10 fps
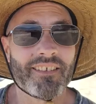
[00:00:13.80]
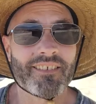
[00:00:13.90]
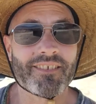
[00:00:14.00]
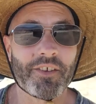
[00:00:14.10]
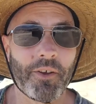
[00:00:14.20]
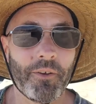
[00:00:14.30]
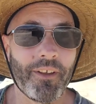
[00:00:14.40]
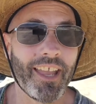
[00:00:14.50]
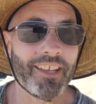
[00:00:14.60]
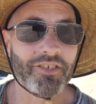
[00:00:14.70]
So
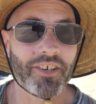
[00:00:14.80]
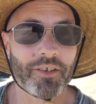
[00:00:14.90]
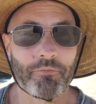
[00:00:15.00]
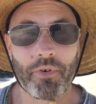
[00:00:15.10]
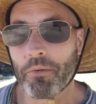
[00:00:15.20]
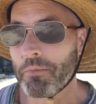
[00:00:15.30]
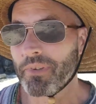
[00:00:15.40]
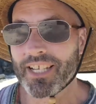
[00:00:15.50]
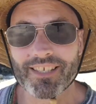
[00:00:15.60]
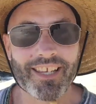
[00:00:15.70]
as you can
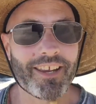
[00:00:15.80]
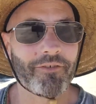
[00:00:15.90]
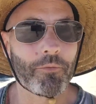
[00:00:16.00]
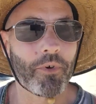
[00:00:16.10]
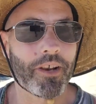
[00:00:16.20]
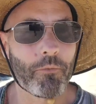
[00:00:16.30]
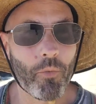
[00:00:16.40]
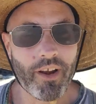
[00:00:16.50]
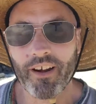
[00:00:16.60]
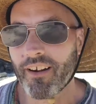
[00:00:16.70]
probably see from what I'm
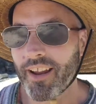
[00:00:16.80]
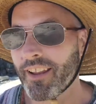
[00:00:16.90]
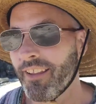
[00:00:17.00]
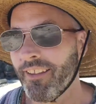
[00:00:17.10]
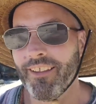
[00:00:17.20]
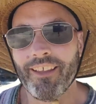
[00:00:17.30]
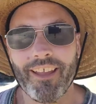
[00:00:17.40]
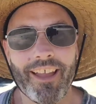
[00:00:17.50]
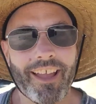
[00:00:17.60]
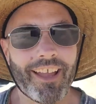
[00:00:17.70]
wearing,
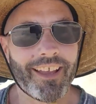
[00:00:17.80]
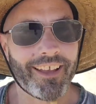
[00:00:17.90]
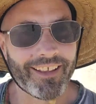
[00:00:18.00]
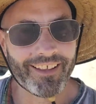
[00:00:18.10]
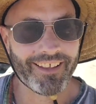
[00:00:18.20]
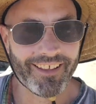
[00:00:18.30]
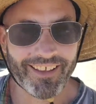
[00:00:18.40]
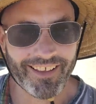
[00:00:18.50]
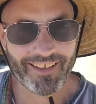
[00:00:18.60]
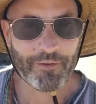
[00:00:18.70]

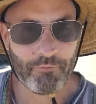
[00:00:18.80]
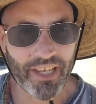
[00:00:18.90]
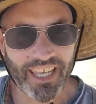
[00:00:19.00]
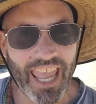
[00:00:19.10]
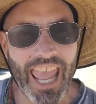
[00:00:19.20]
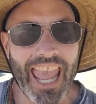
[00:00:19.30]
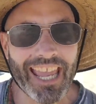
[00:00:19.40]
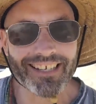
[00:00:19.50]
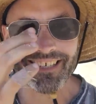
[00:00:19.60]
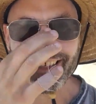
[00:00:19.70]
big
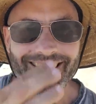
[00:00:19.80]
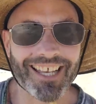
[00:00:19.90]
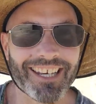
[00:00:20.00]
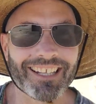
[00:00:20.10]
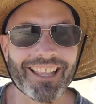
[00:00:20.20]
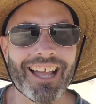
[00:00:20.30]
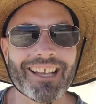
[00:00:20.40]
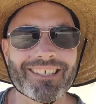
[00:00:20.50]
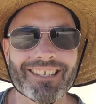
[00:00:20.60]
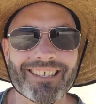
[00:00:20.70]
hat,
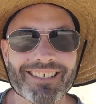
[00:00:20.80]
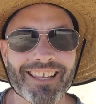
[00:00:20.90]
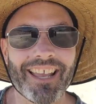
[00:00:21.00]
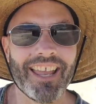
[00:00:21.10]
sunglasses,